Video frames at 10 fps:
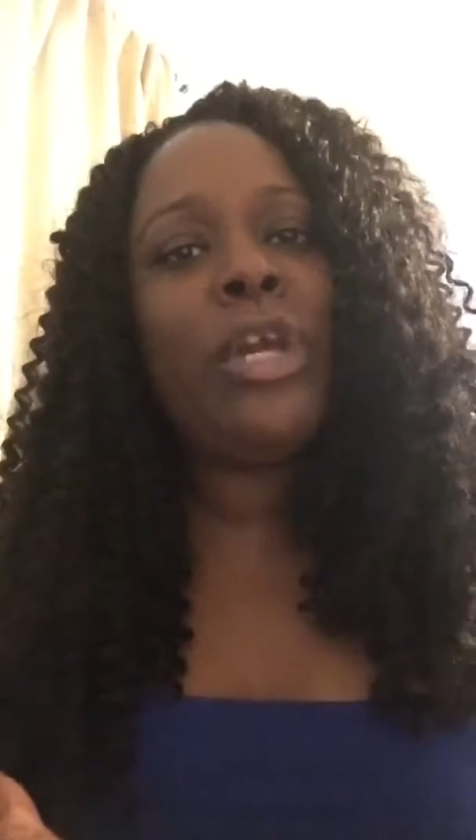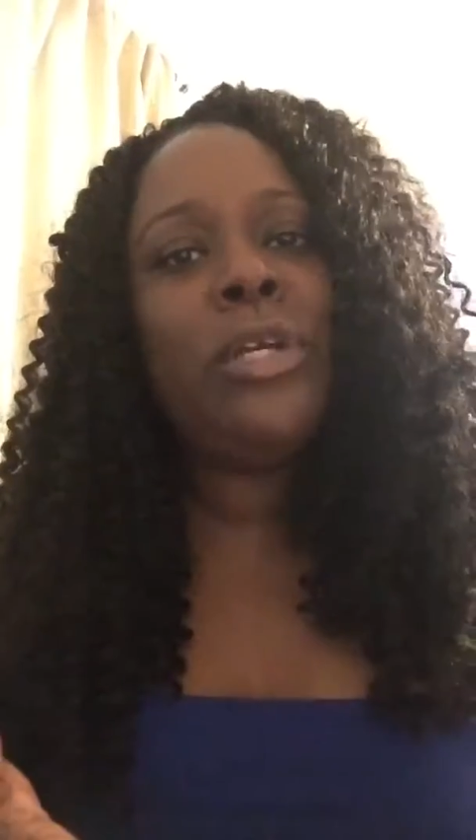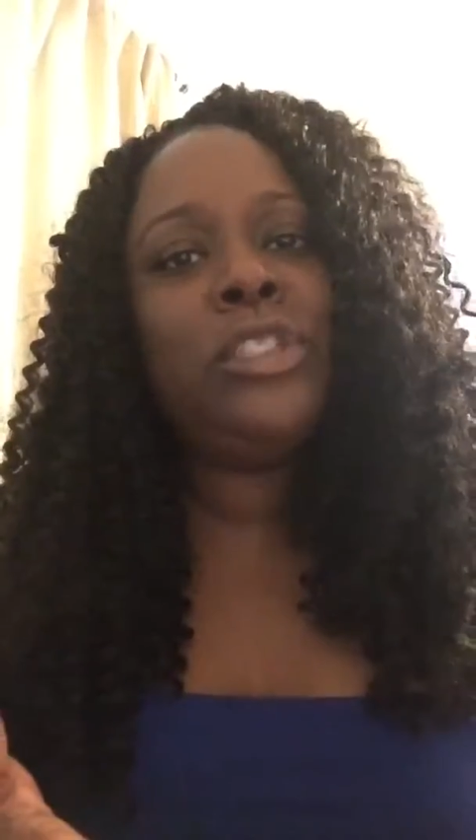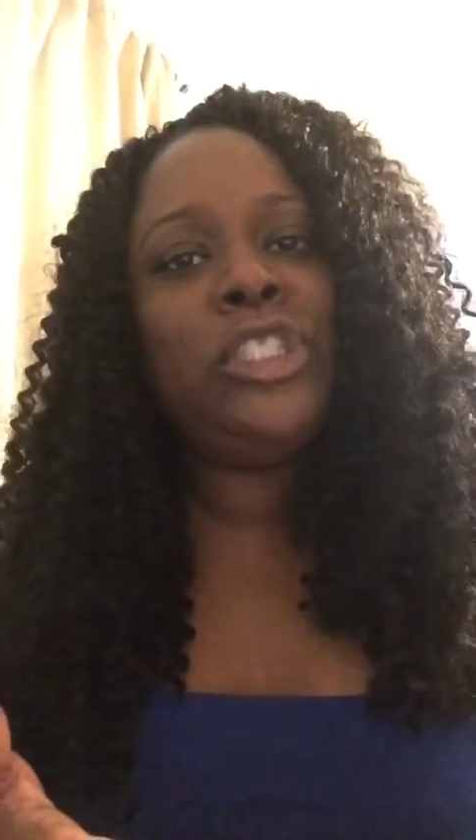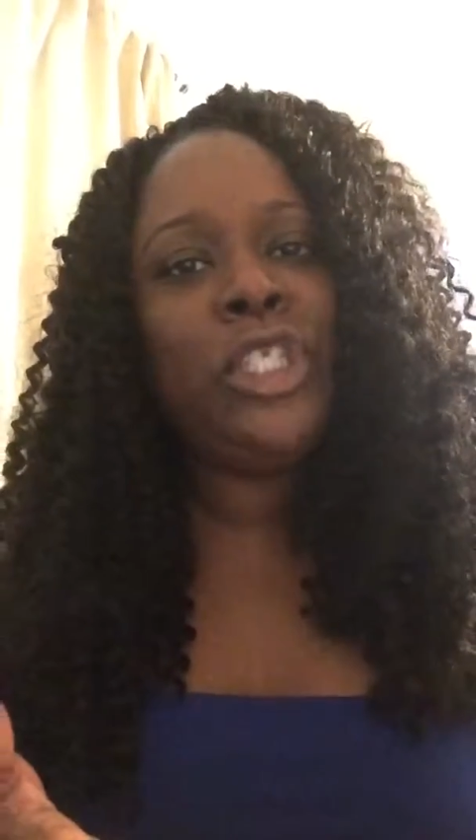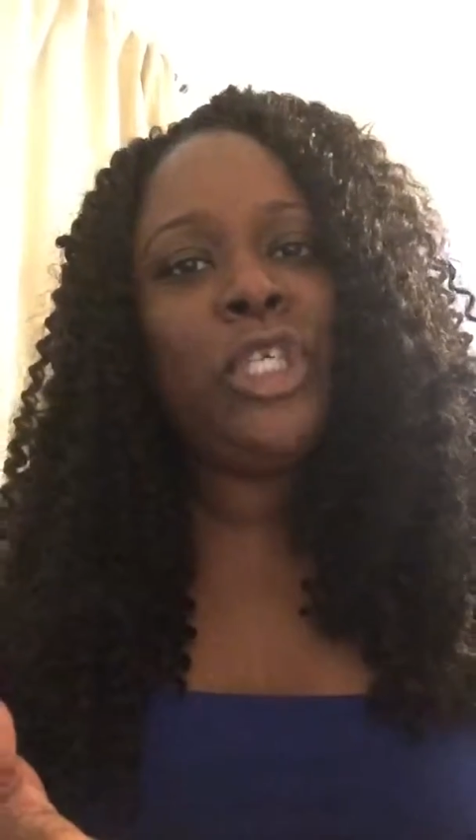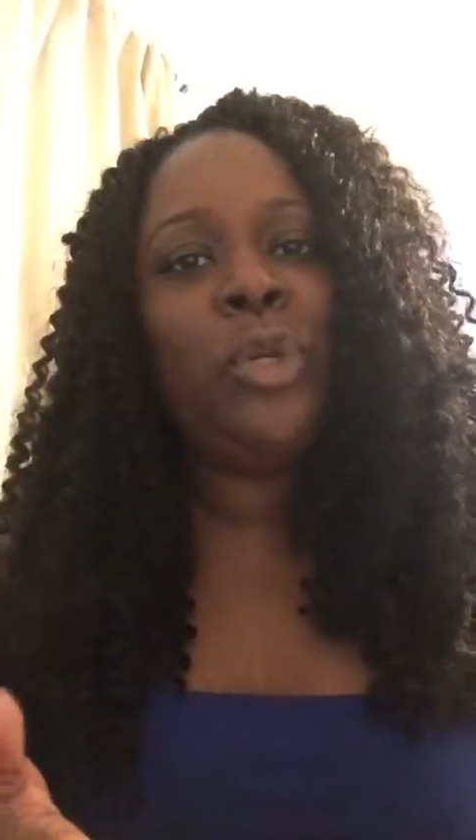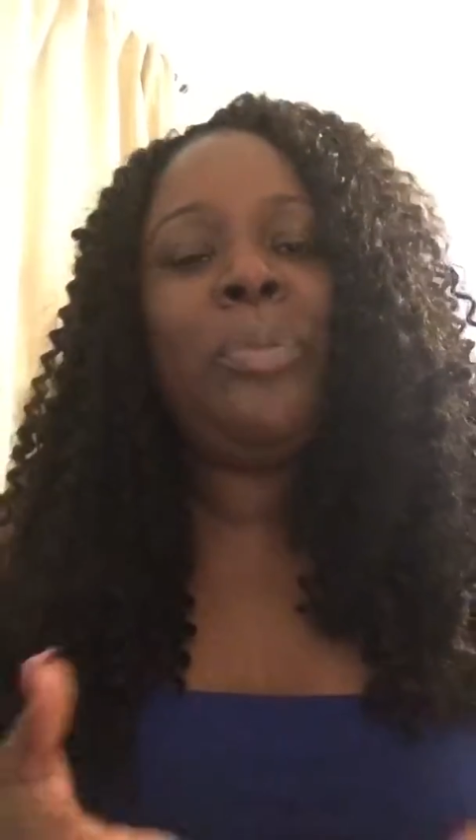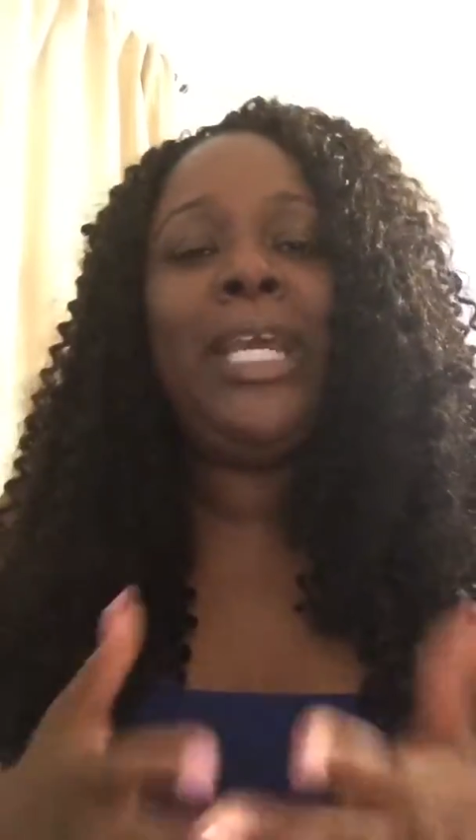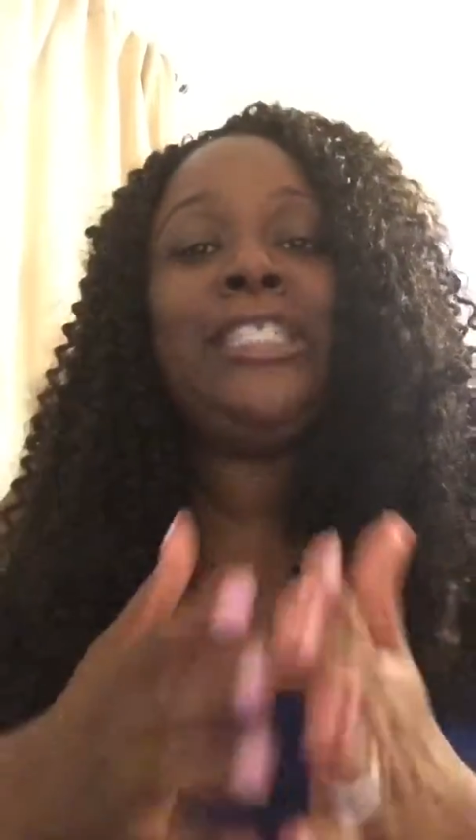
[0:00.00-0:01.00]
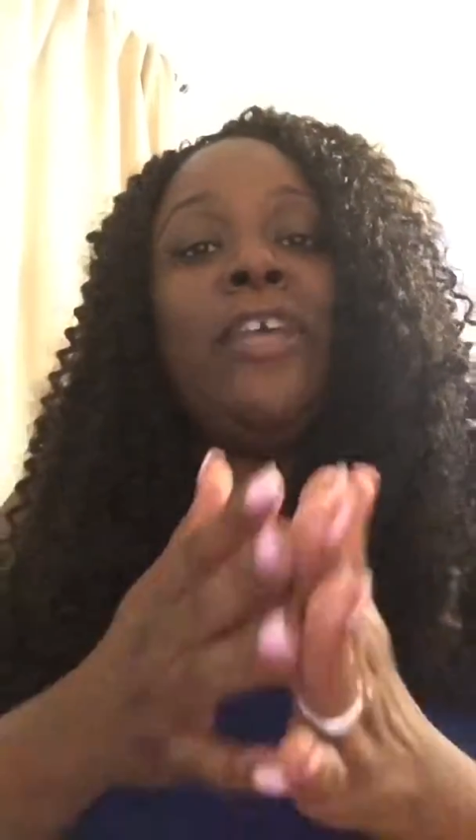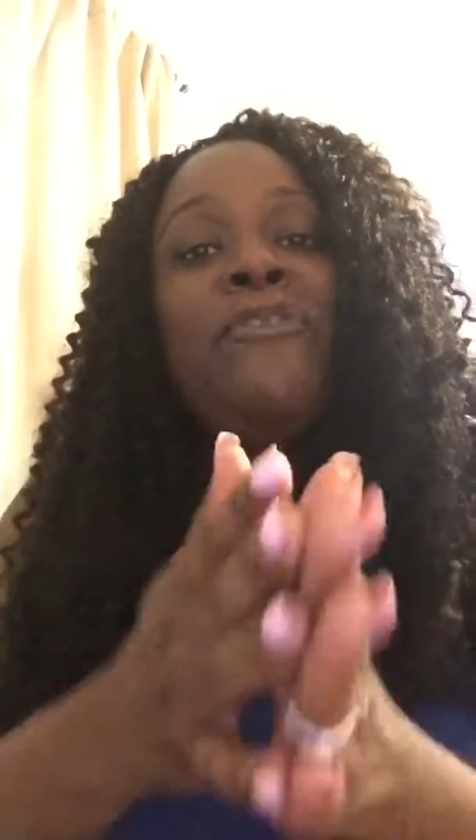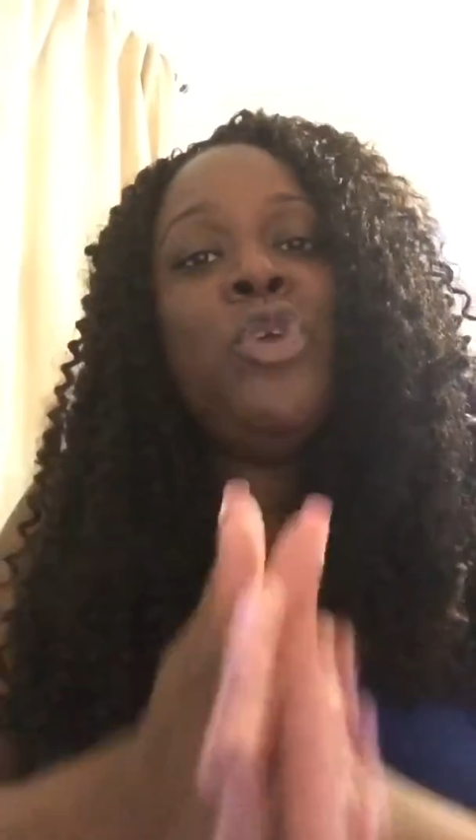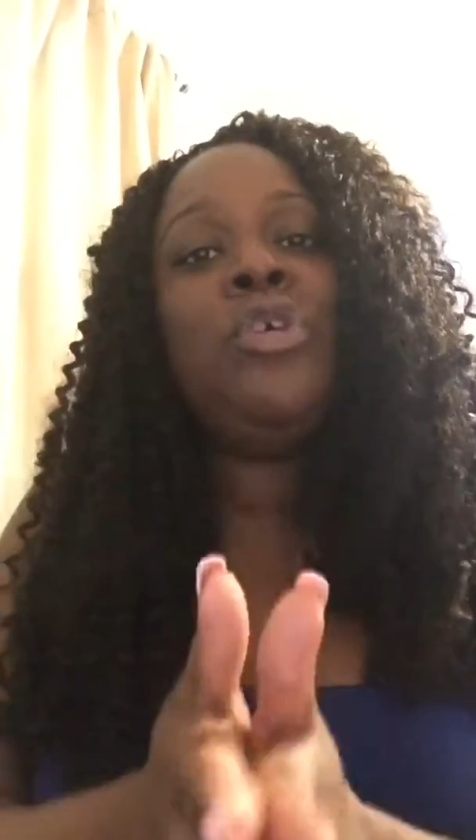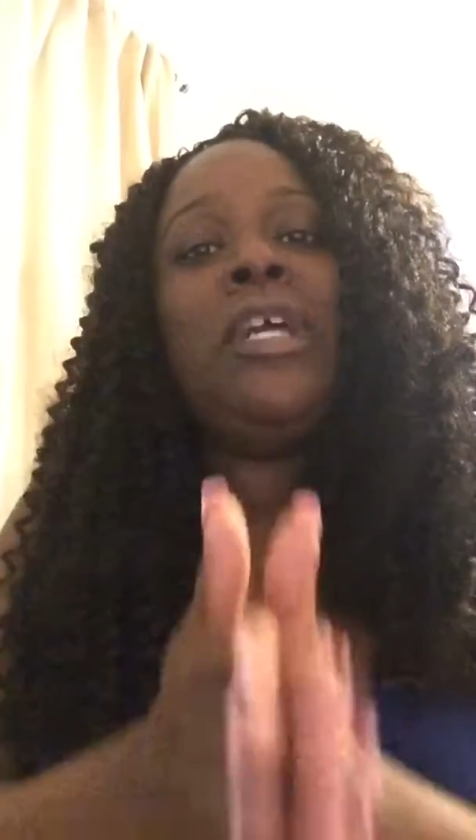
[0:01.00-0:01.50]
real to you, because if you